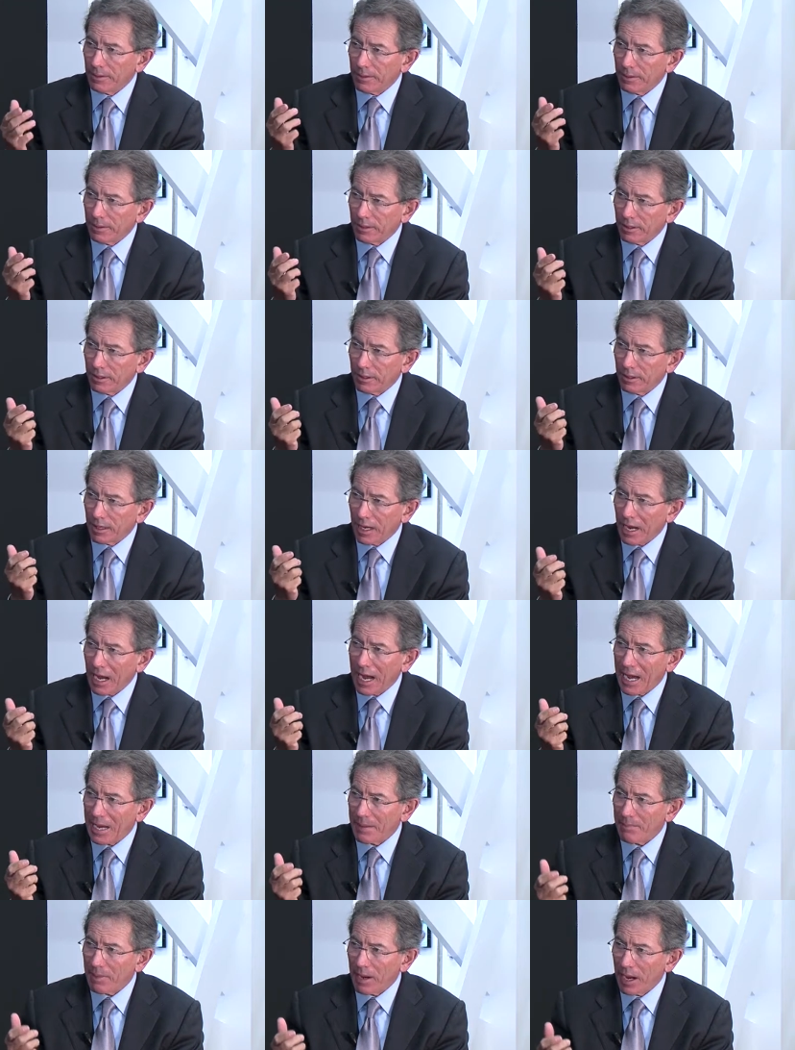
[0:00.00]

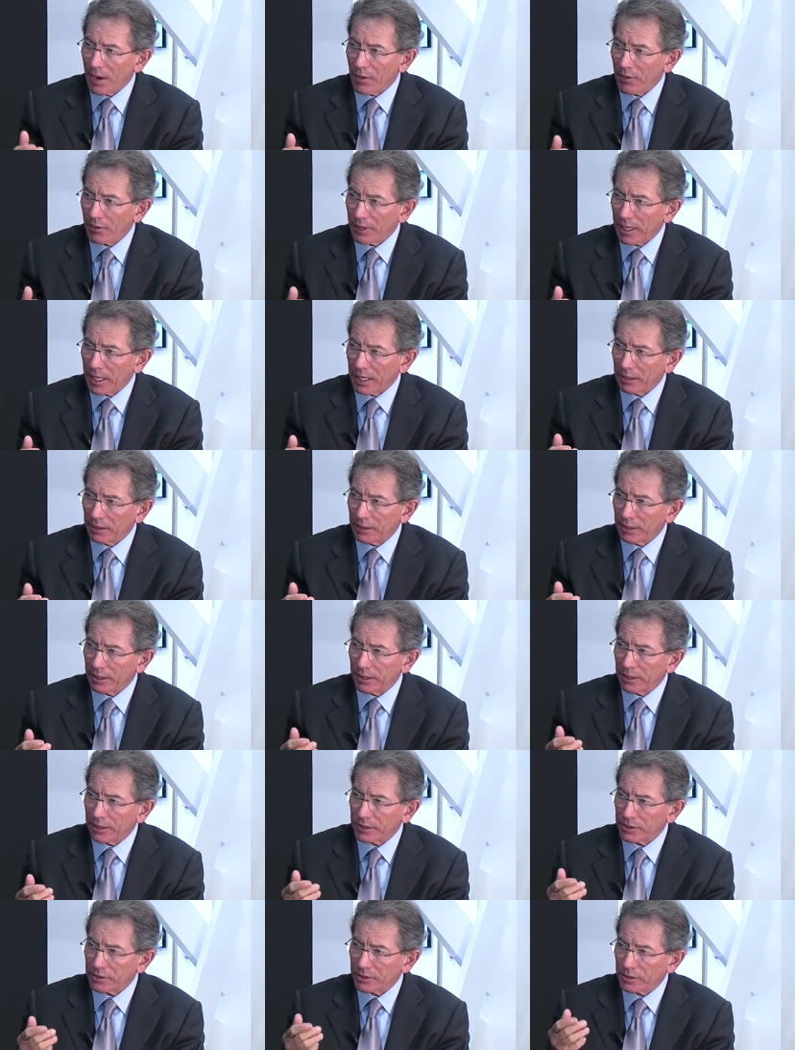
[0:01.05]
high-powered
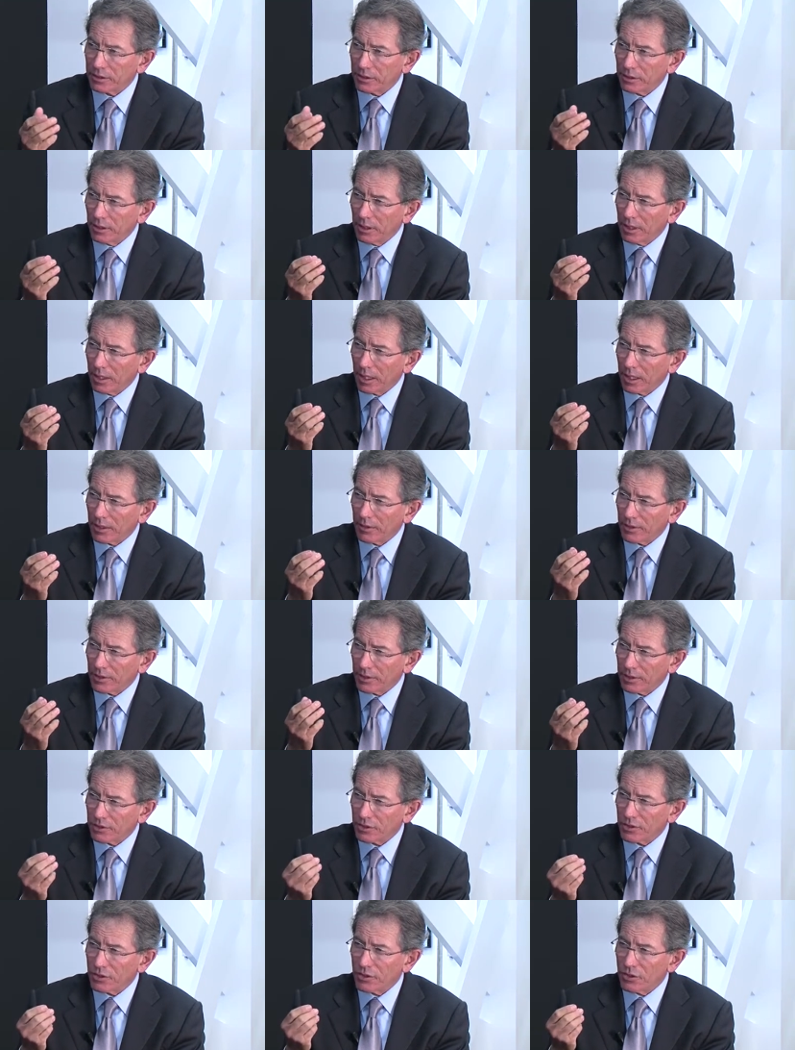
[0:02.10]
analytics, and
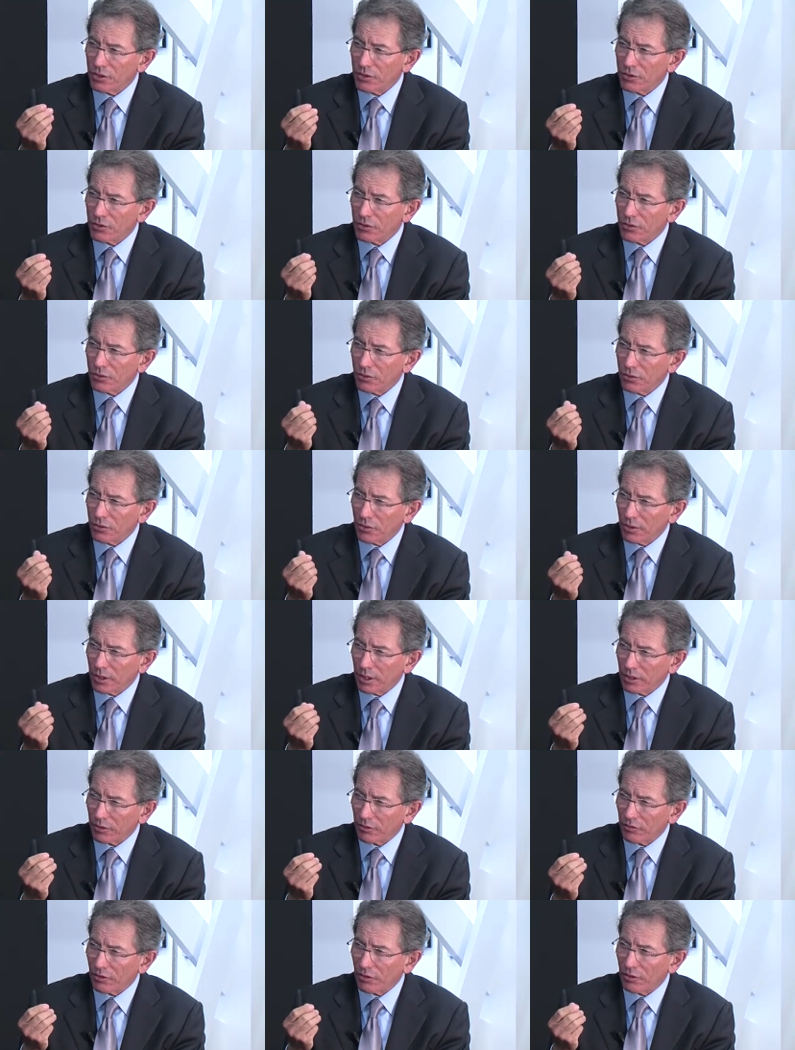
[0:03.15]
these new and
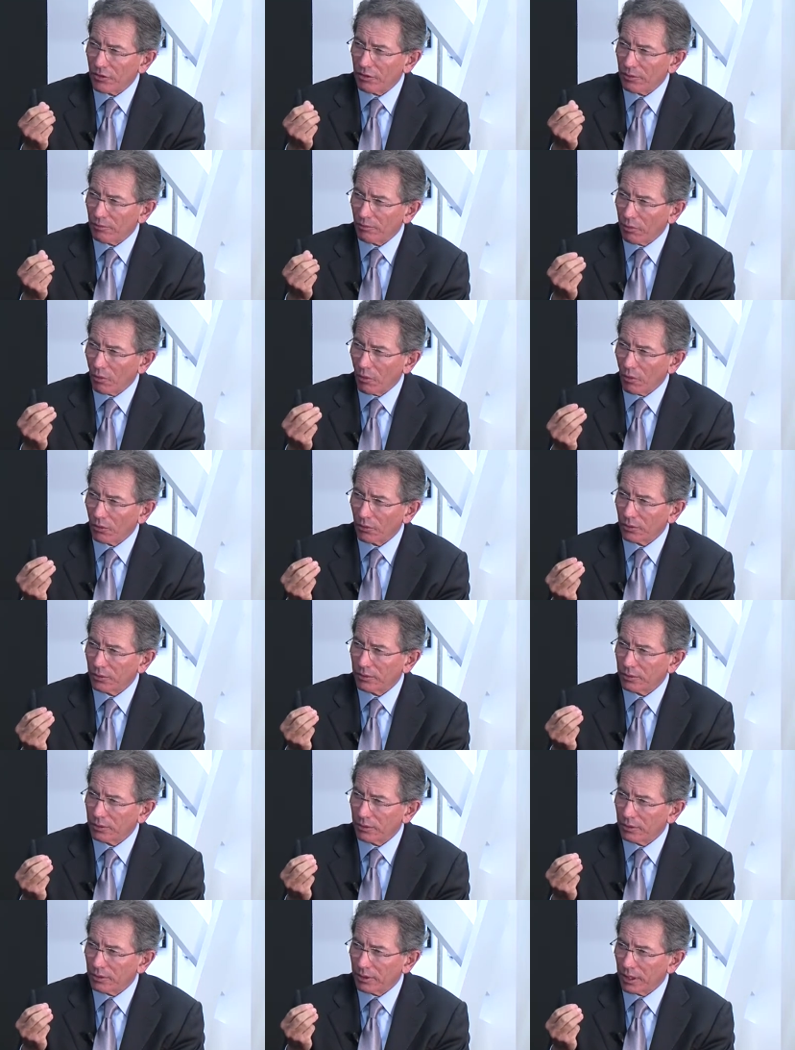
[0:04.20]
very important
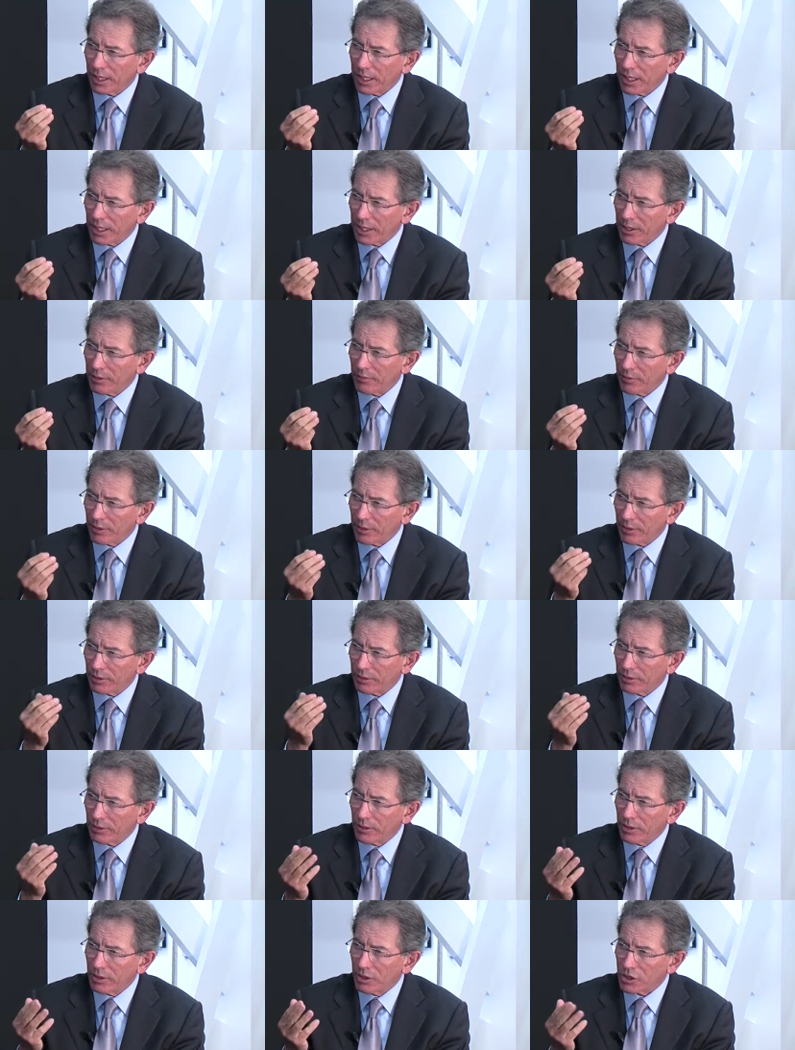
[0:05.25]
and intimate
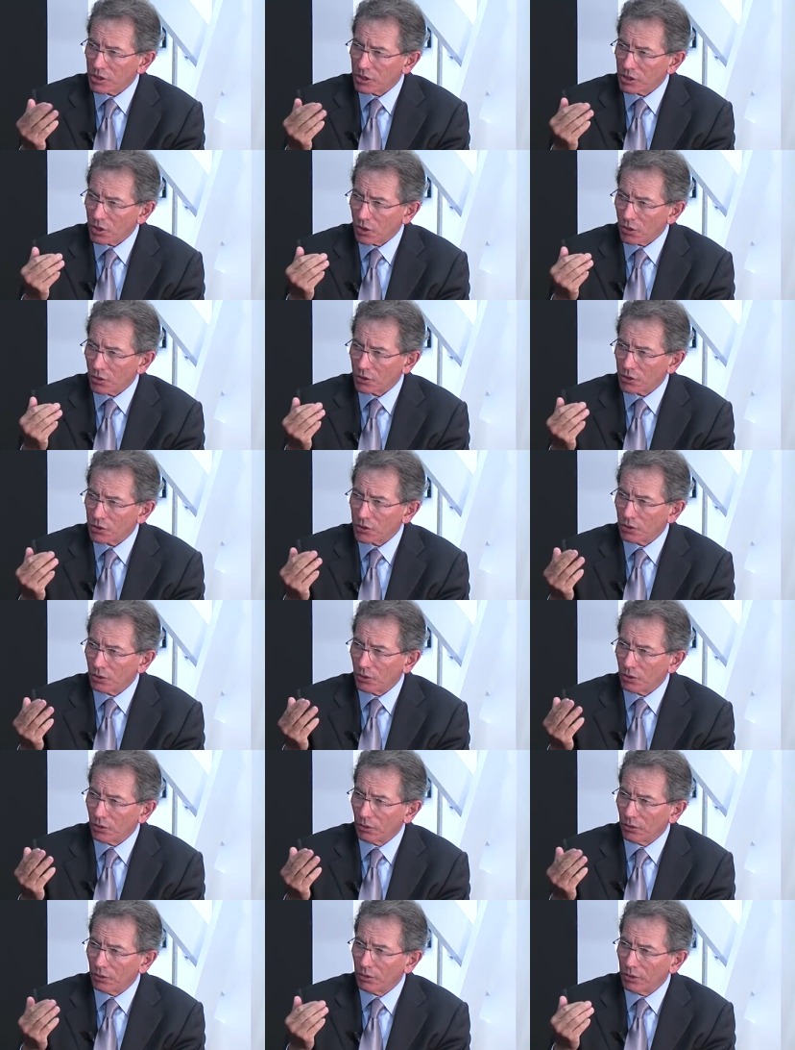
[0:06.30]

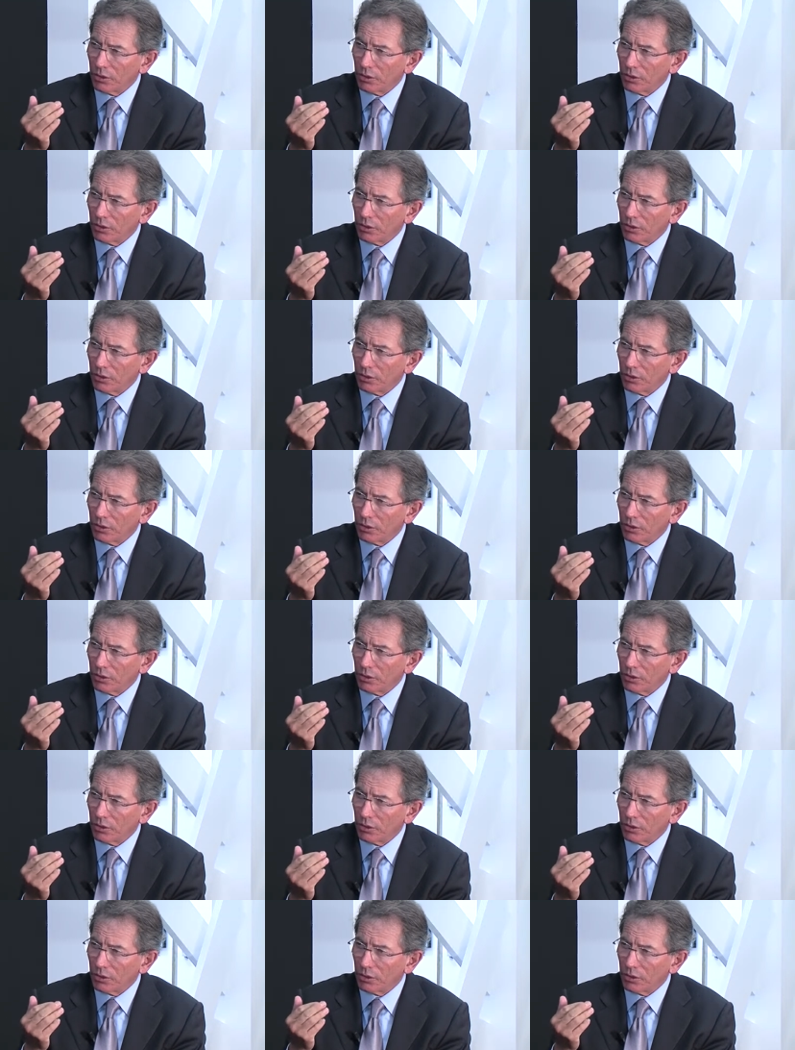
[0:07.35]
social